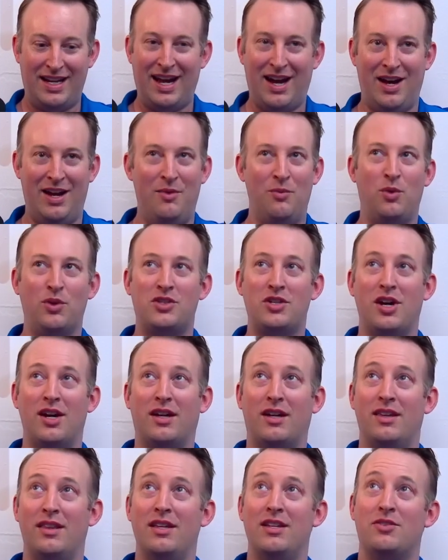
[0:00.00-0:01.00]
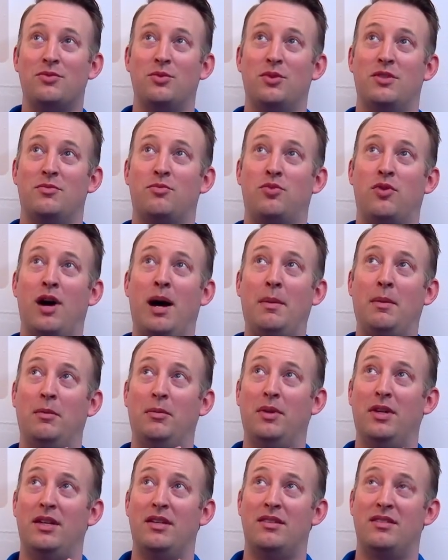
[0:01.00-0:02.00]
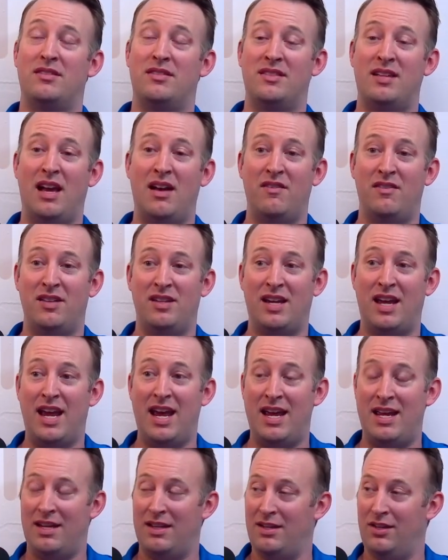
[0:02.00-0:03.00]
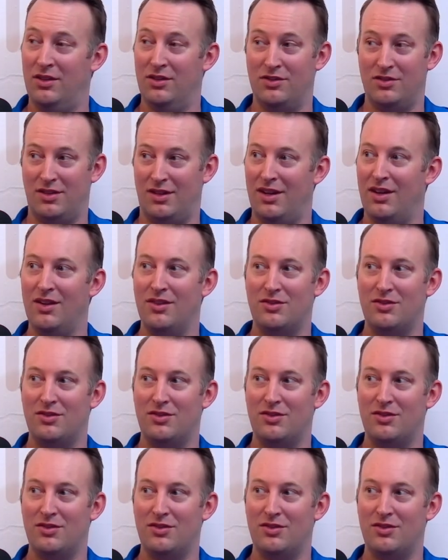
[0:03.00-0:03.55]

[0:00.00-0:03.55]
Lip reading: out, and we're talking, this was probably 7-8 years ago.